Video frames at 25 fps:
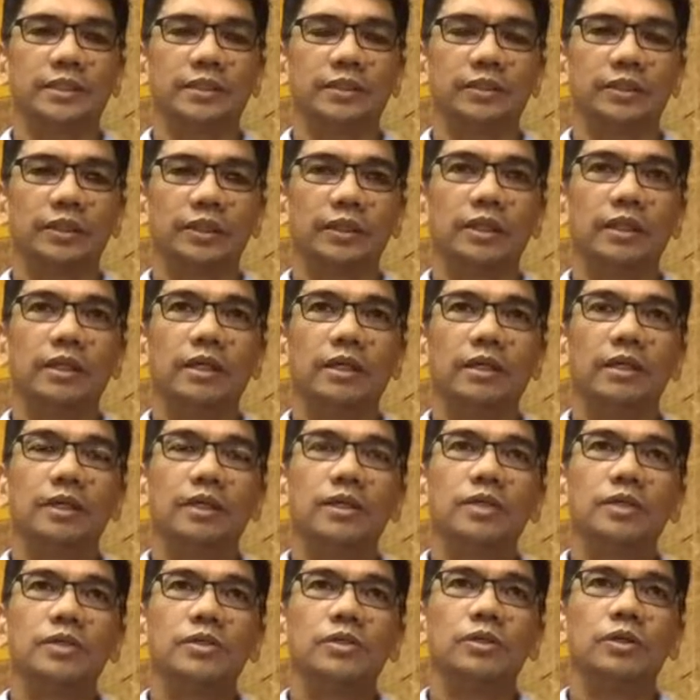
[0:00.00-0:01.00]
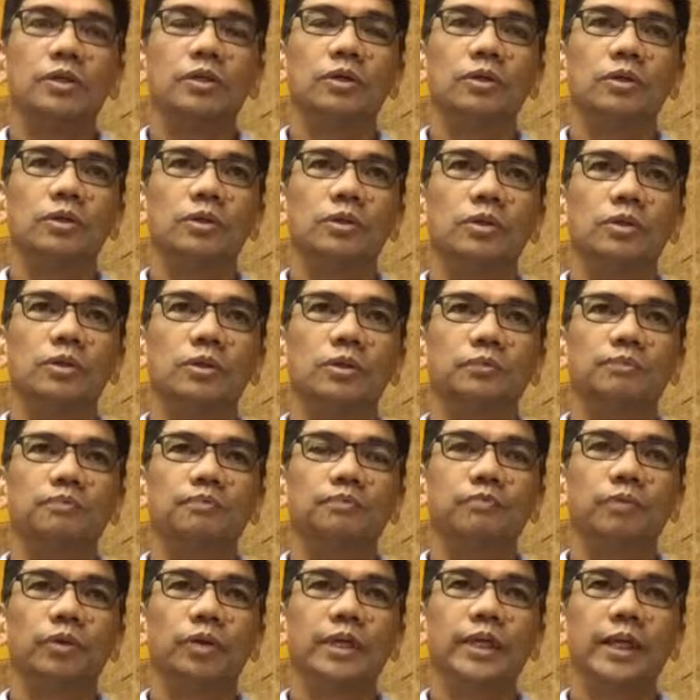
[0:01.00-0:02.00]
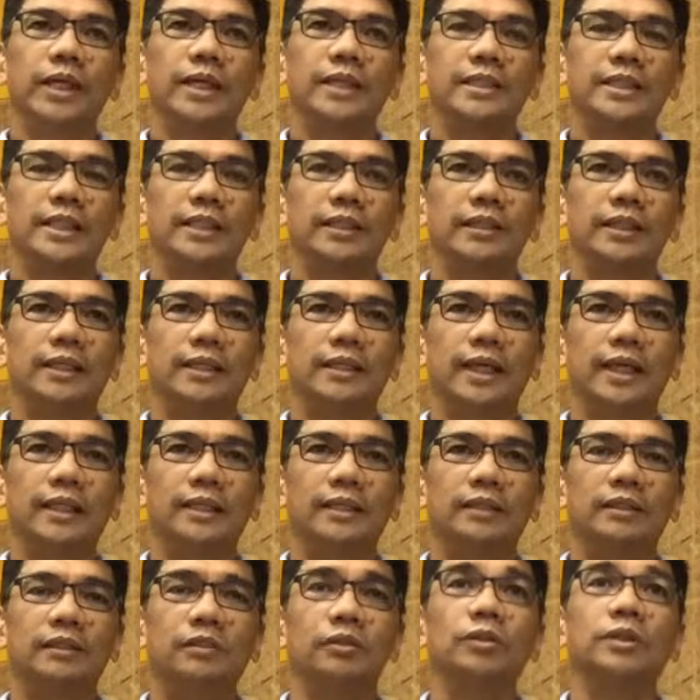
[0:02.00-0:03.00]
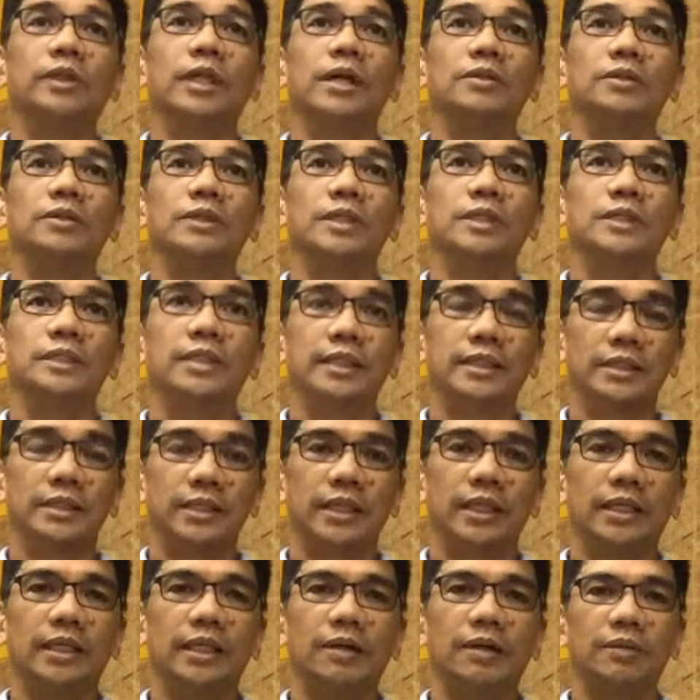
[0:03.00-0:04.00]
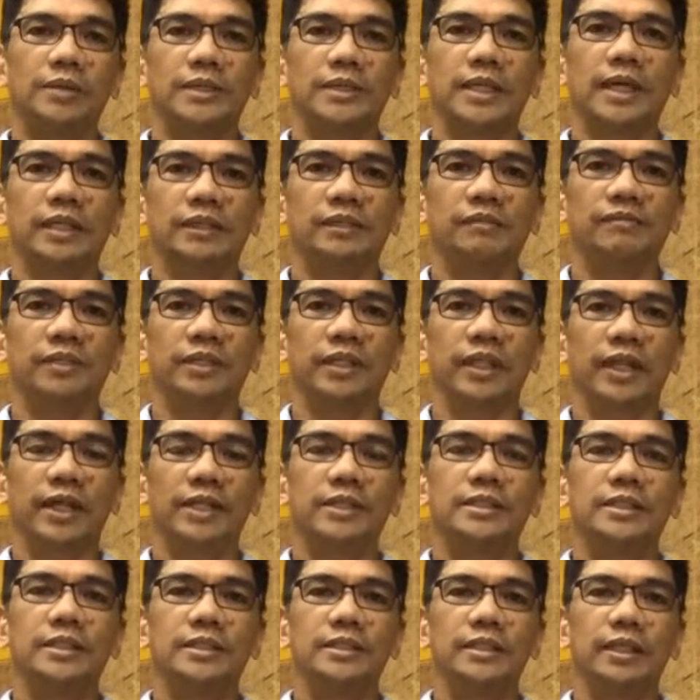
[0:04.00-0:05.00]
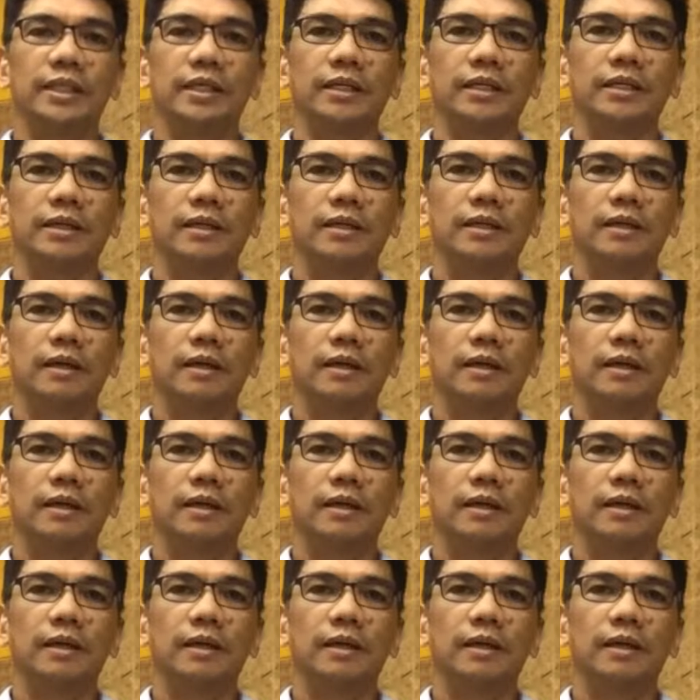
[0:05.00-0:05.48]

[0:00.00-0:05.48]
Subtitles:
years old. So more or less until 2016, I was active in the agency.